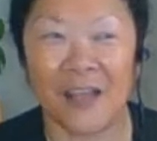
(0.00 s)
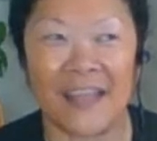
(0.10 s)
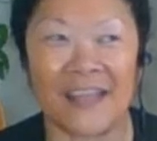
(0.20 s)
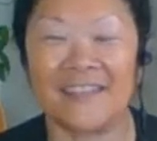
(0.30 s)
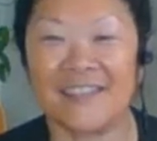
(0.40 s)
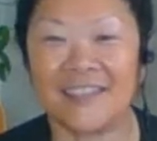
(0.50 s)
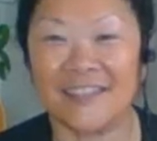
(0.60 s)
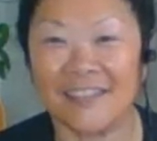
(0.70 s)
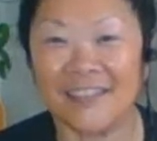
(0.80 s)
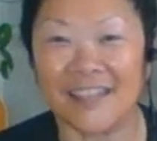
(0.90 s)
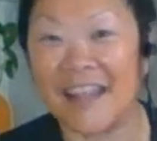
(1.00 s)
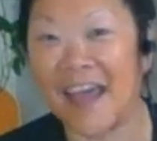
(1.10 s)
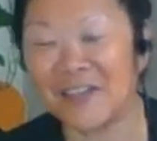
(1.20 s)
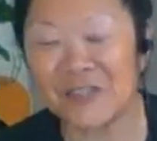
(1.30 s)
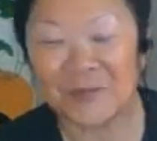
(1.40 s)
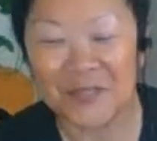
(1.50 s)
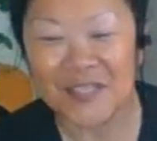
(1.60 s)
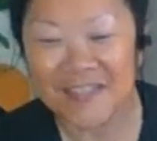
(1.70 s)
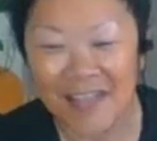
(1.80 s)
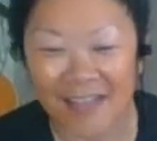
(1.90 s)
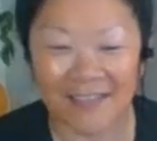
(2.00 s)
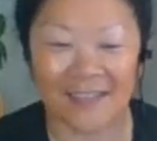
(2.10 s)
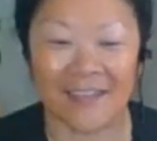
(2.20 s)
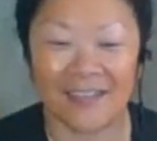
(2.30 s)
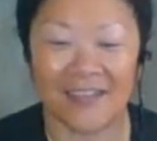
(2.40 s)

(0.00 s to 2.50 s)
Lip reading: light and the actual sun